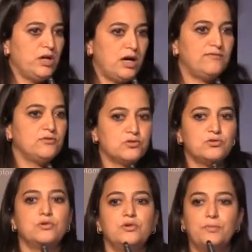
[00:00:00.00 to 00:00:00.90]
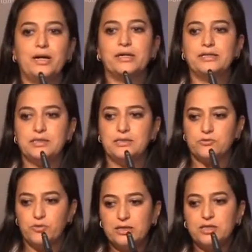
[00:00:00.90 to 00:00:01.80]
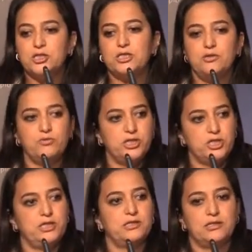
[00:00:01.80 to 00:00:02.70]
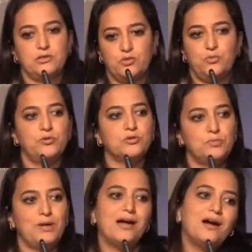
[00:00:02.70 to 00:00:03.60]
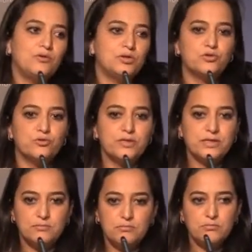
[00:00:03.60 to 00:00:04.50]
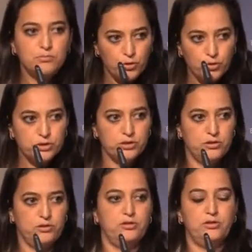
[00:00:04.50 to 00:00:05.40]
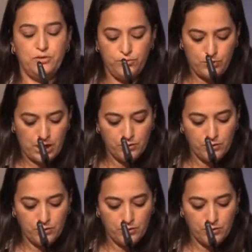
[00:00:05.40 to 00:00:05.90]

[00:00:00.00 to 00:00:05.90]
We have also a marketing strategy, which is supported by our tourism board in